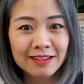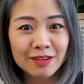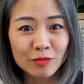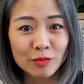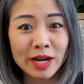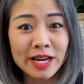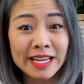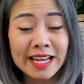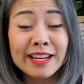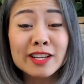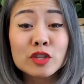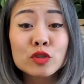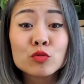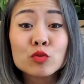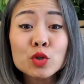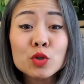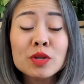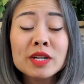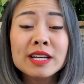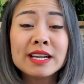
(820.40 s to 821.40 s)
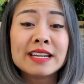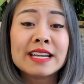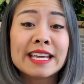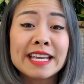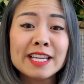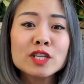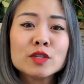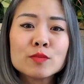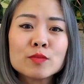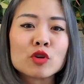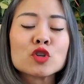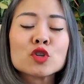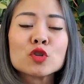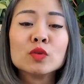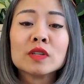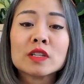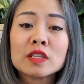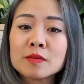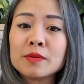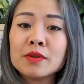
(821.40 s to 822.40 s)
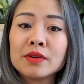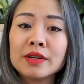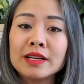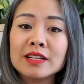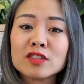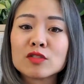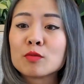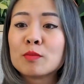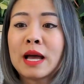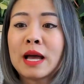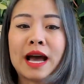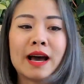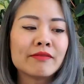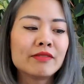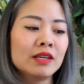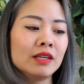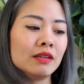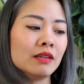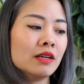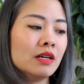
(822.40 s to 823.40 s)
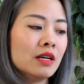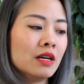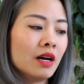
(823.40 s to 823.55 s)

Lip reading: right? And it's rooted in his personal experience from having